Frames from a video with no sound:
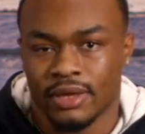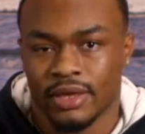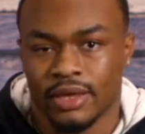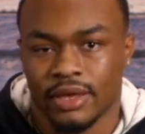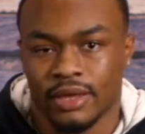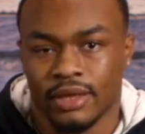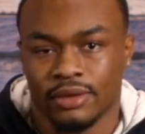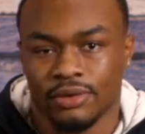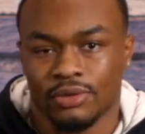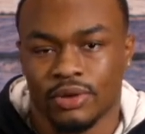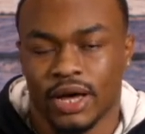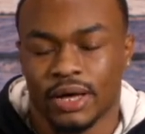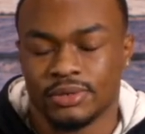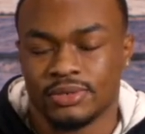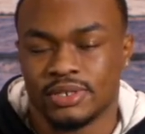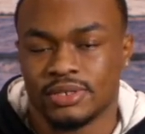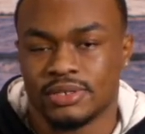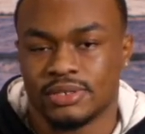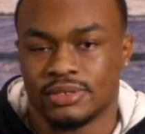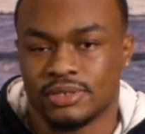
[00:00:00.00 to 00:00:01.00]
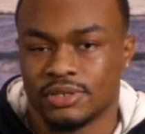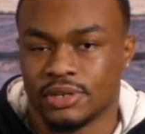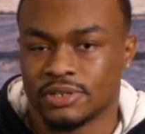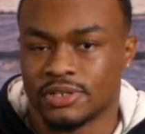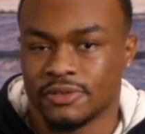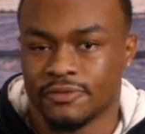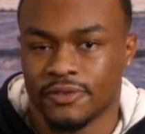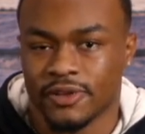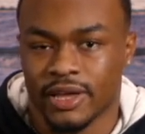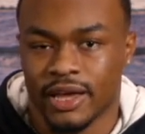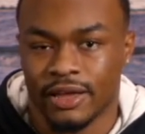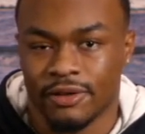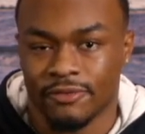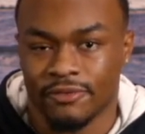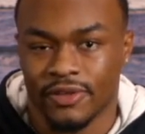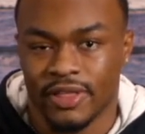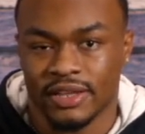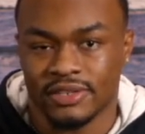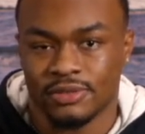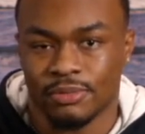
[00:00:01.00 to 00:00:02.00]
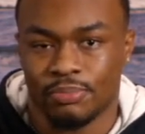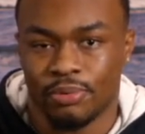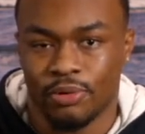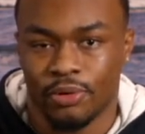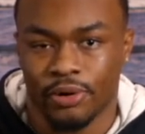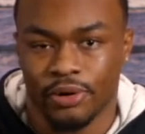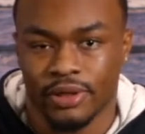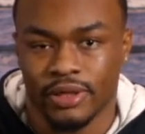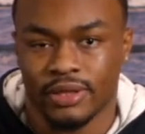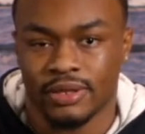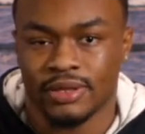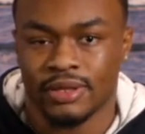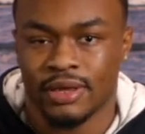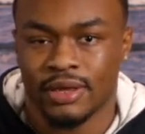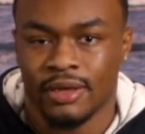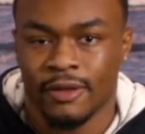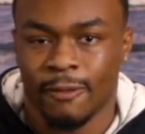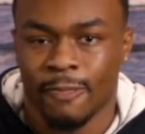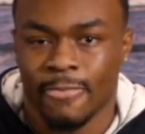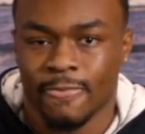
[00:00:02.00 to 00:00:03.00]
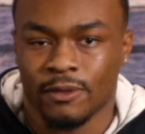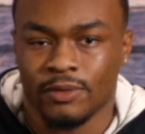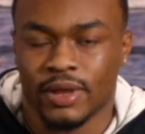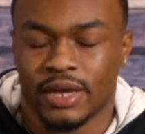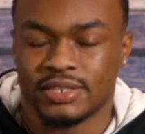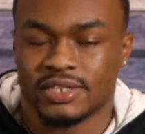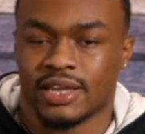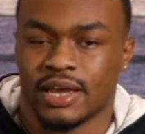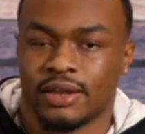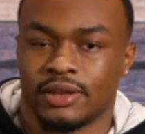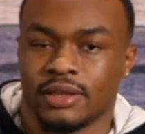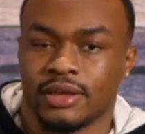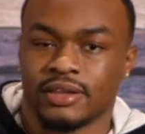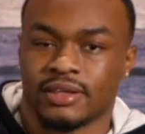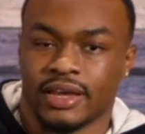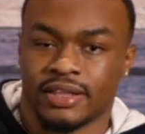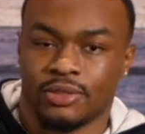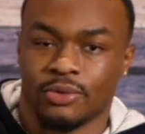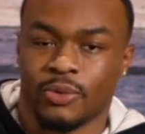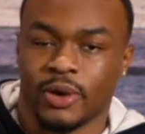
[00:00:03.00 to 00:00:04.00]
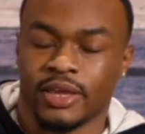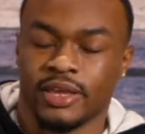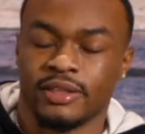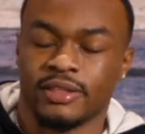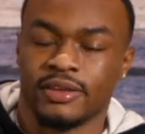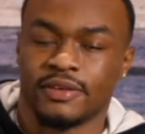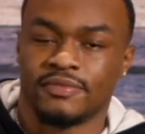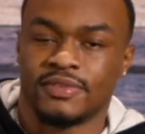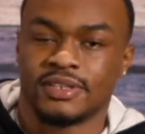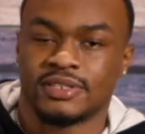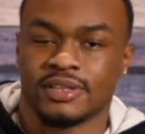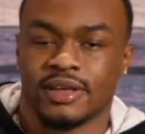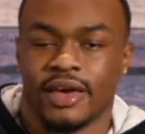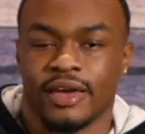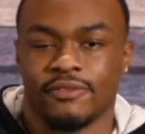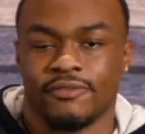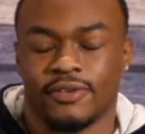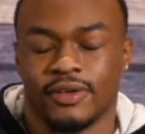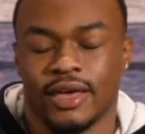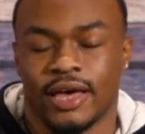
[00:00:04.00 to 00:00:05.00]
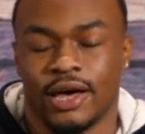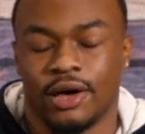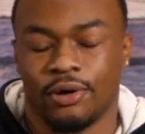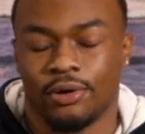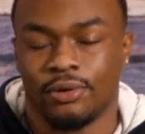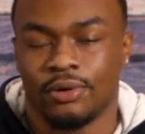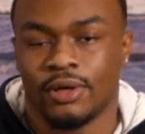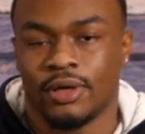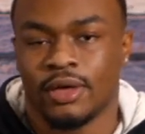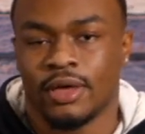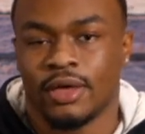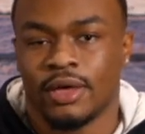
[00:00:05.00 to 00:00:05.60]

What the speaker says: And I was just searching for that support, and I just kind of look at the way he lived his life and how